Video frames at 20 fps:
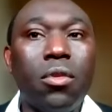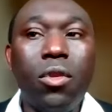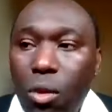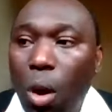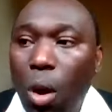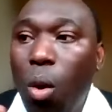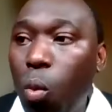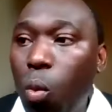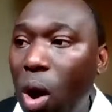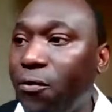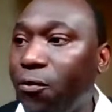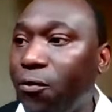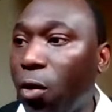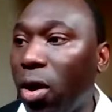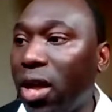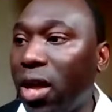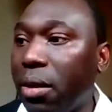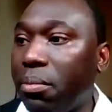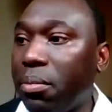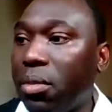No way
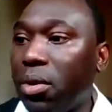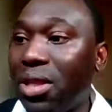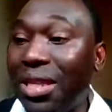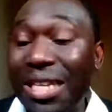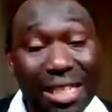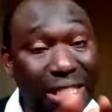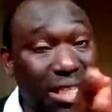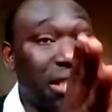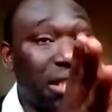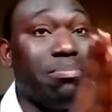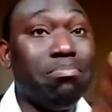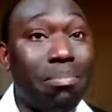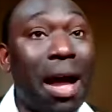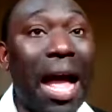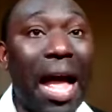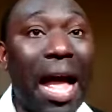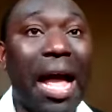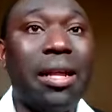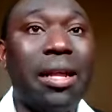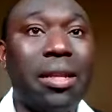for him. This
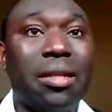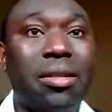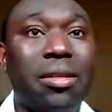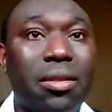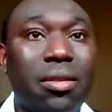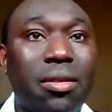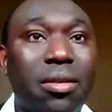man